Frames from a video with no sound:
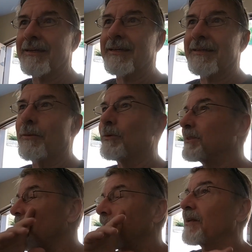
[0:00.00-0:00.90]
it was
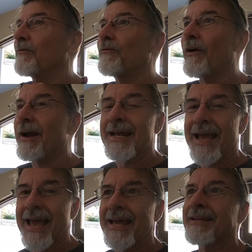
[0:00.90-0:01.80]
done at the very
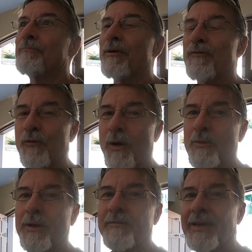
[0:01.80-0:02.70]
end before I
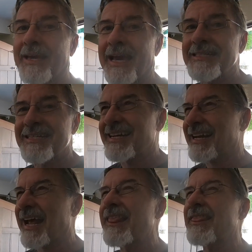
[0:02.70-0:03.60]
went on vacation, and
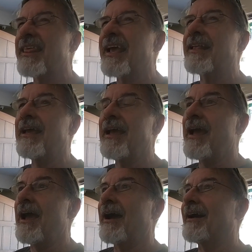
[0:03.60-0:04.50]
I think
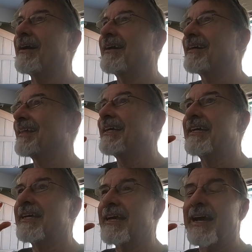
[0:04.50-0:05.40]

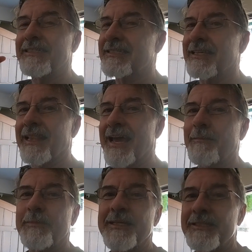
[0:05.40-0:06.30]
it got
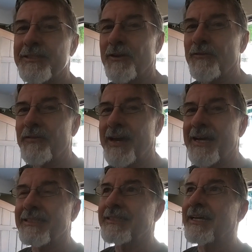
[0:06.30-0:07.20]
slammed in so
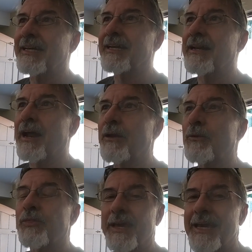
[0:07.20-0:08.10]
fast, and I
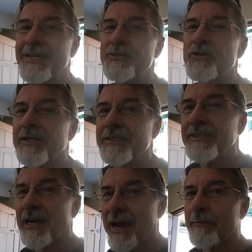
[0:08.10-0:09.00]
don't think he took his
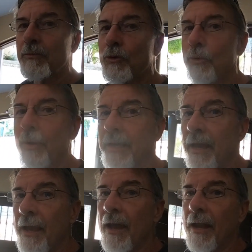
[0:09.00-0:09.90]
time doing
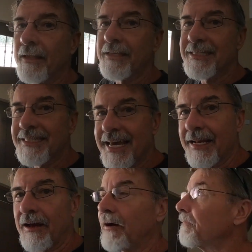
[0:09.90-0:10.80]
the
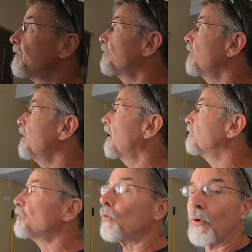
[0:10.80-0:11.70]
set of
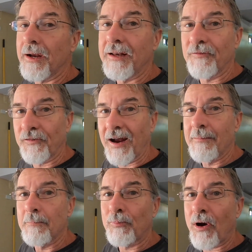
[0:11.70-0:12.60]
the door in the
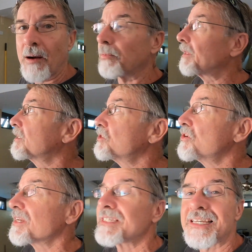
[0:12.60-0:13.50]
frame properly, because you
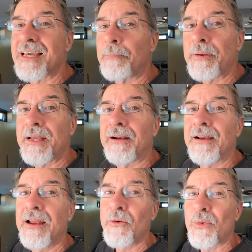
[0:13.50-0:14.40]
can see up
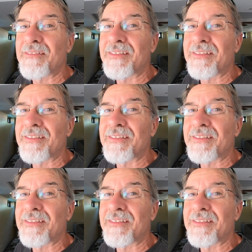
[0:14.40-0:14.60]
here we have a